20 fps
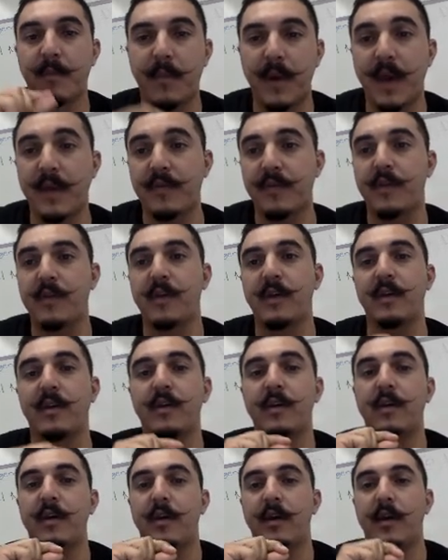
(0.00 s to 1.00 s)
pathogen,
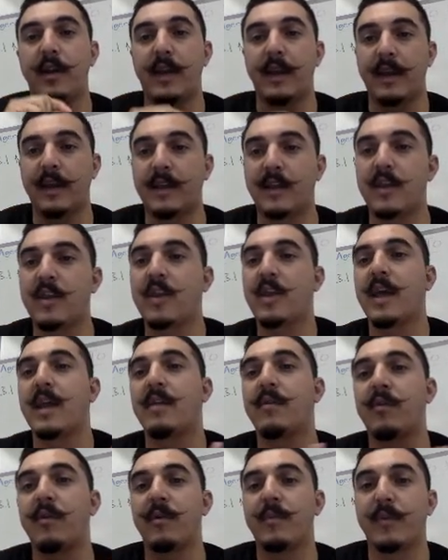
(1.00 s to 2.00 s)
like it's a
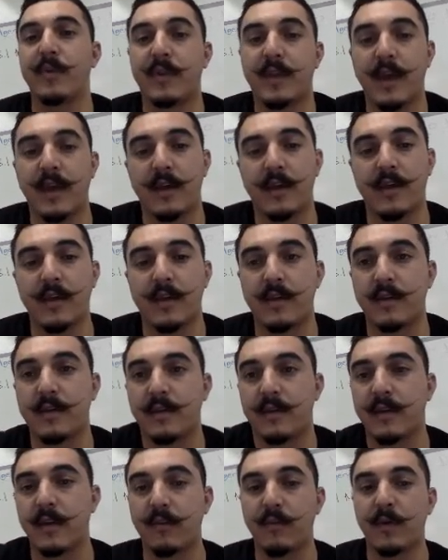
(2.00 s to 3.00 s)
general protection.
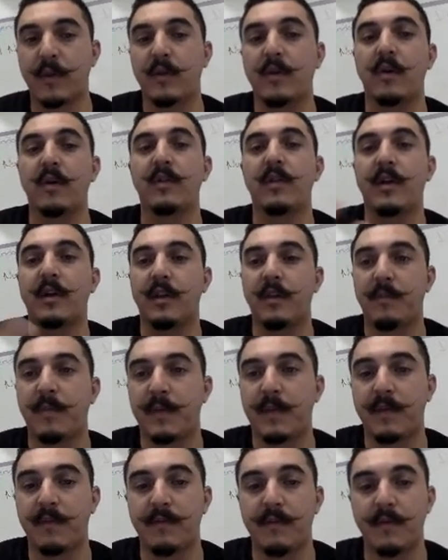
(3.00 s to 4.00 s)
That's why it's called
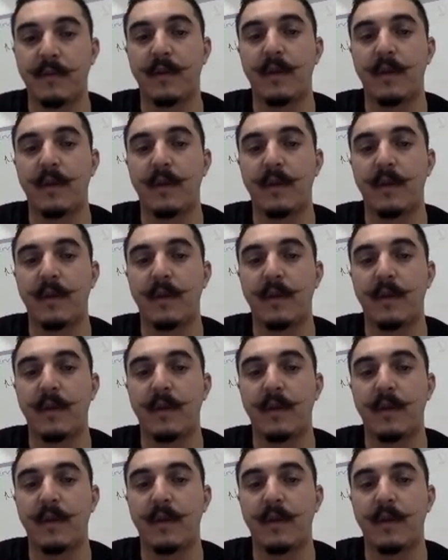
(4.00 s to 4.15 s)
non-specific.